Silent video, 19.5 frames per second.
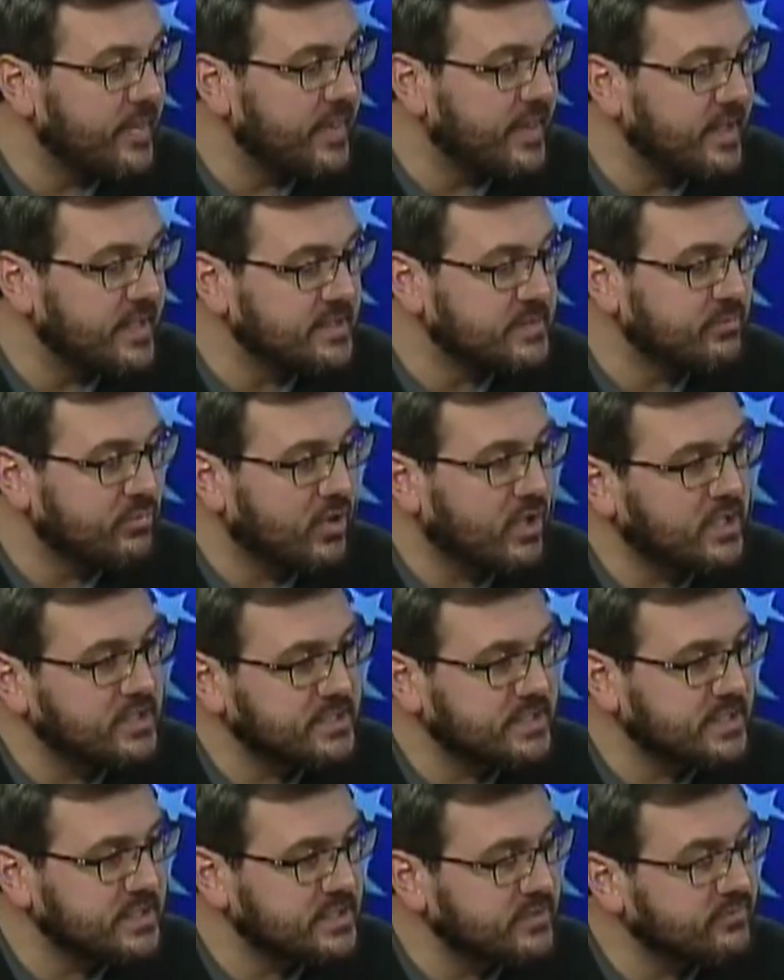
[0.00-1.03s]
This
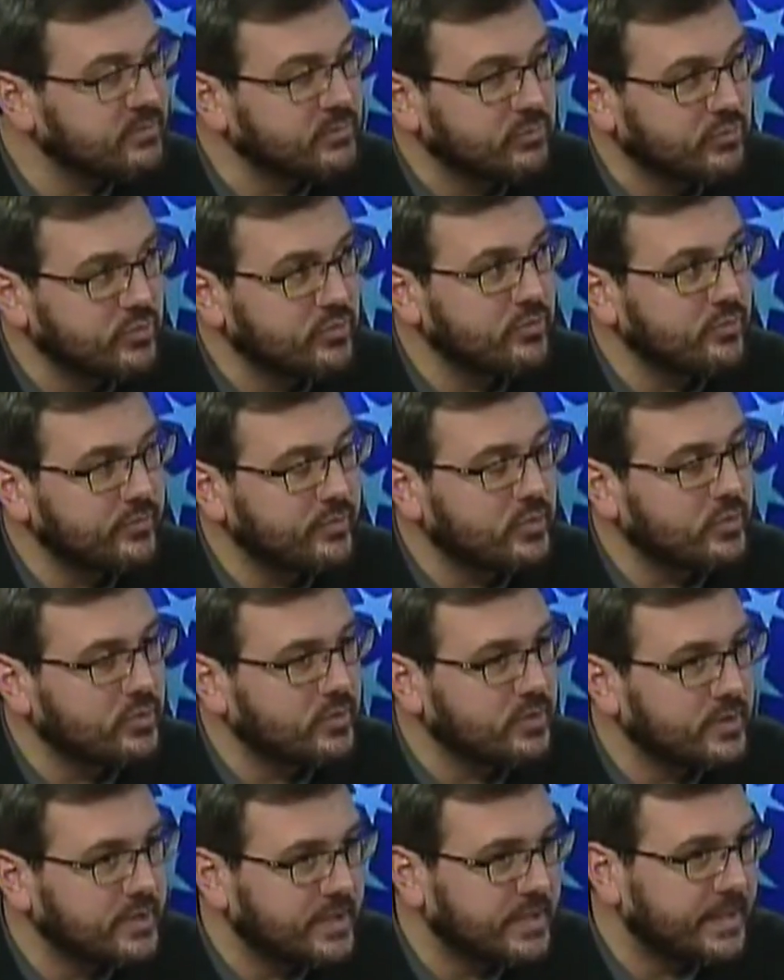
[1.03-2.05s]
process of
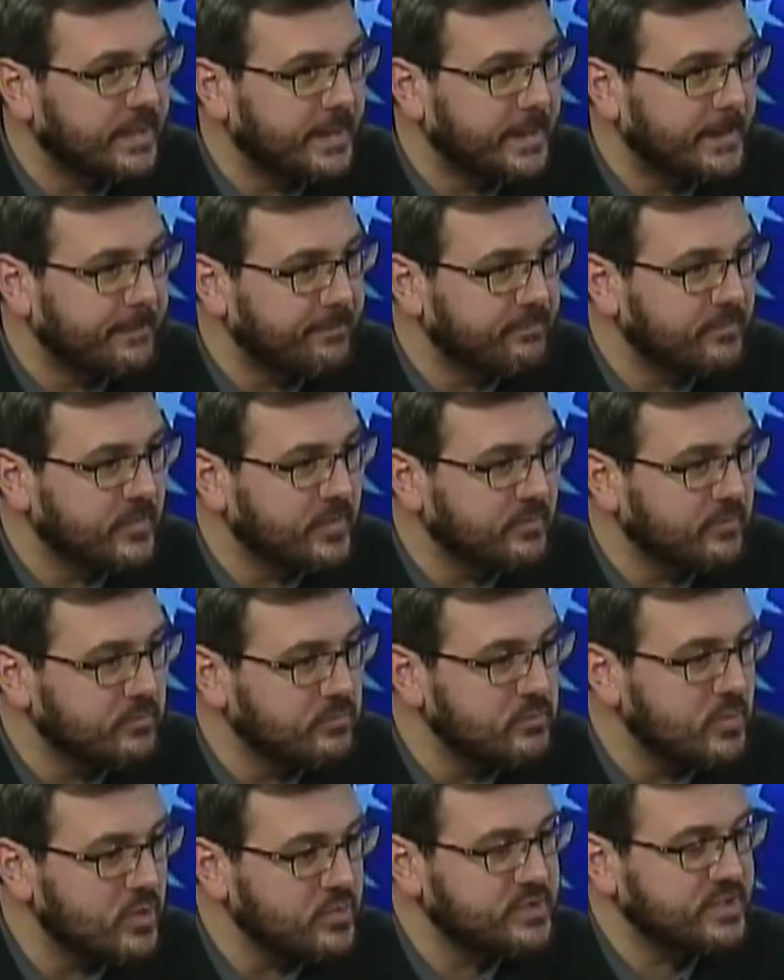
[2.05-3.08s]
approval,
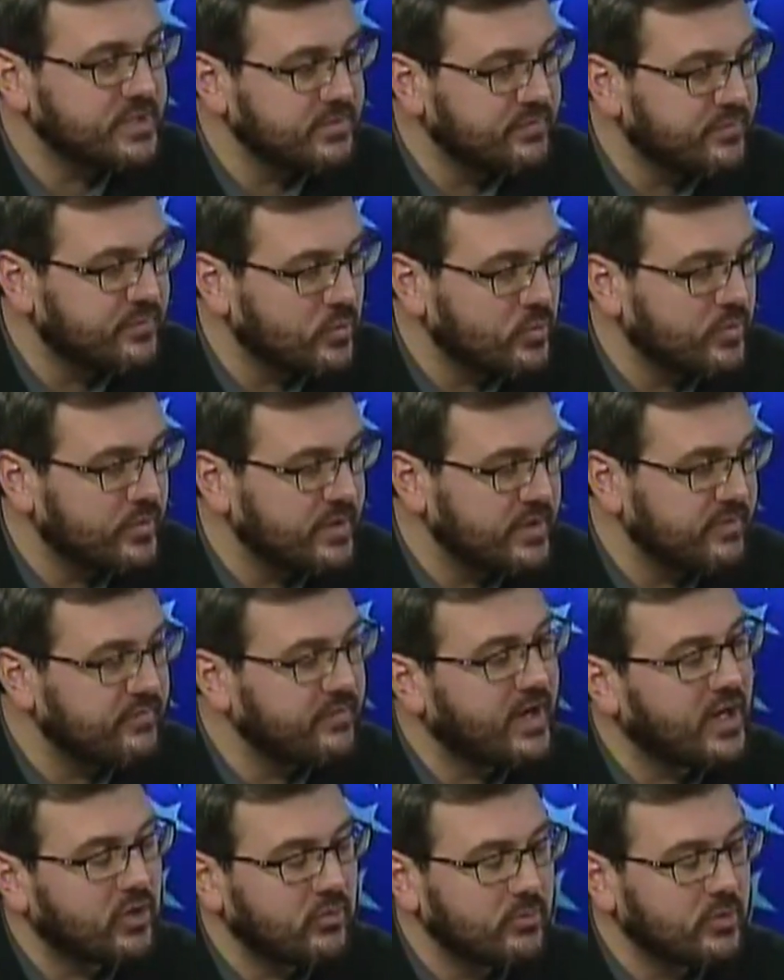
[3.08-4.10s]
mostly for the
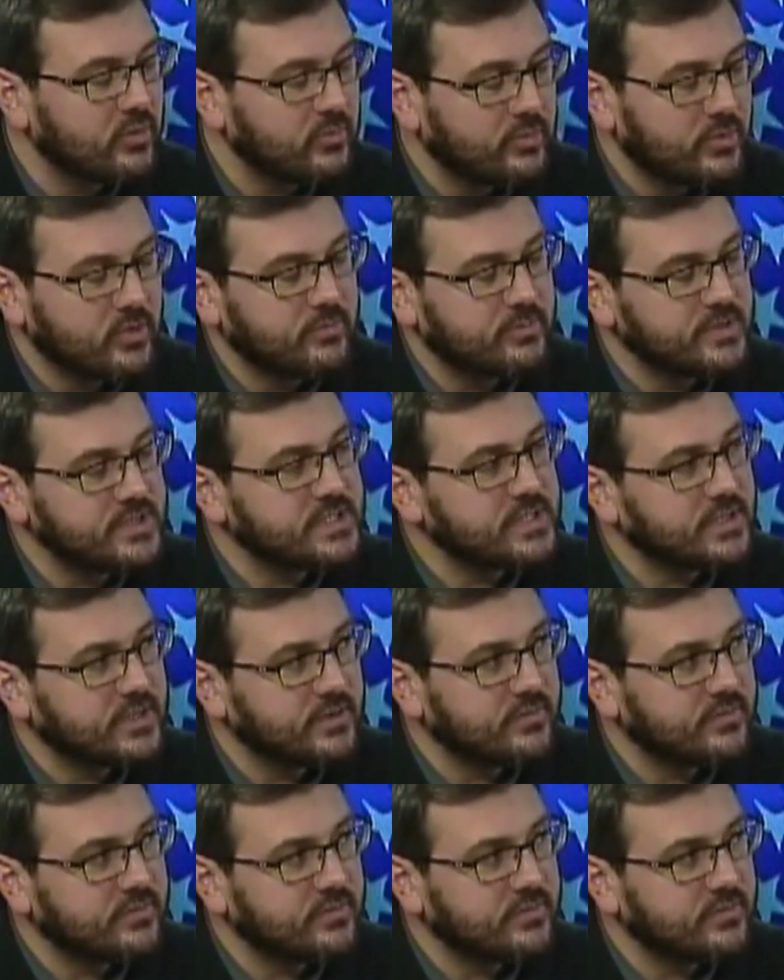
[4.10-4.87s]
environmental purpose of the